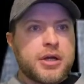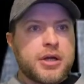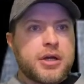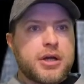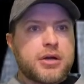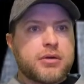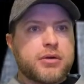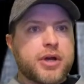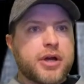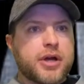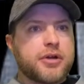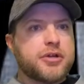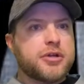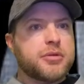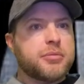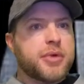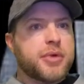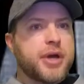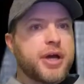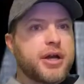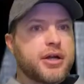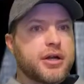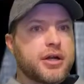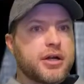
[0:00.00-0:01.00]
around you
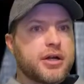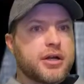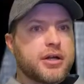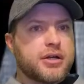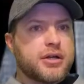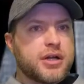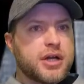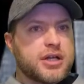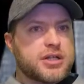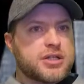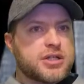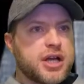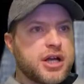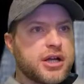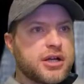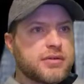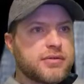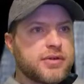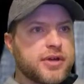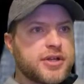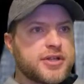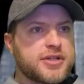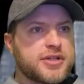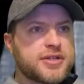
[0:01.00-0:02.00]
better, not
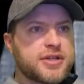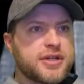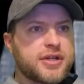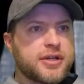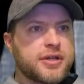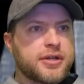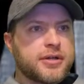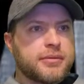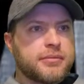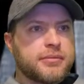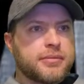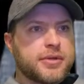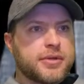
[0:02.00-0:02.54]
sacrifice them, and